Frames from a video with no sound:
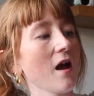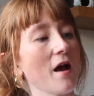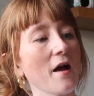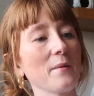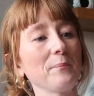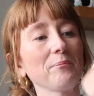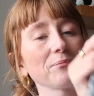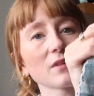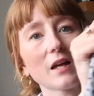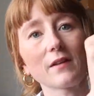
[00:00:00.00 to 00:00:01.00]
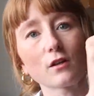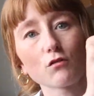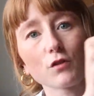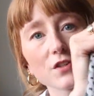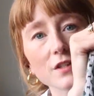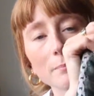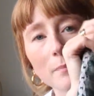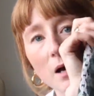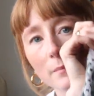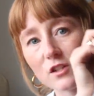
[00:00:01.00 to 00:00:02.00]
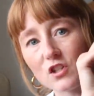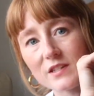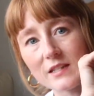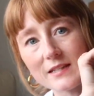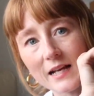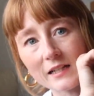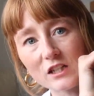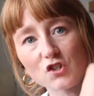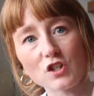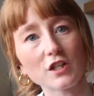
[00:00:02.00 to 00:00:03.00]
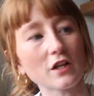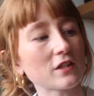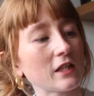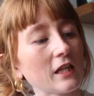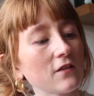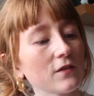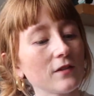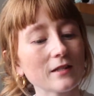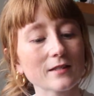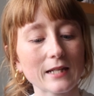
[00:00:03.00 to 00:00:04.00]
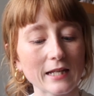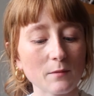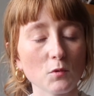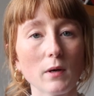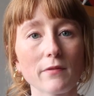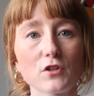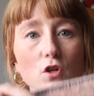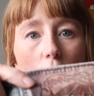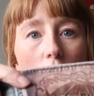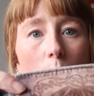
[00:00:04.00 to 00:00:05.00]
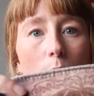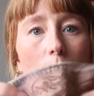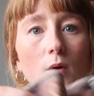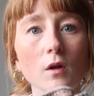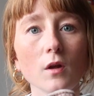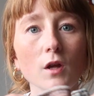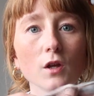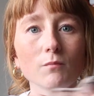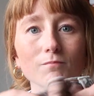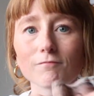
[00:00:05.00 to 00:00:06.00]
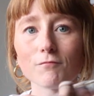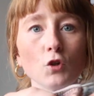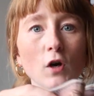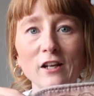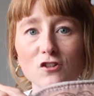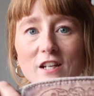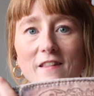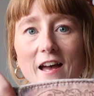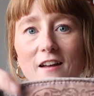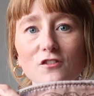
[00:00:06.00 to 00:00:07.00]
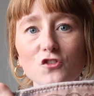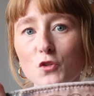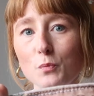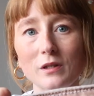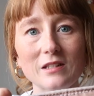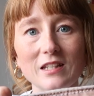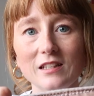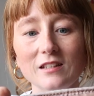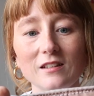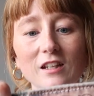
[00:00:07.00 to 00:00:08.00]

And then across the bum it just says Acne Studios, and even this label at the top, not actually there, just printed.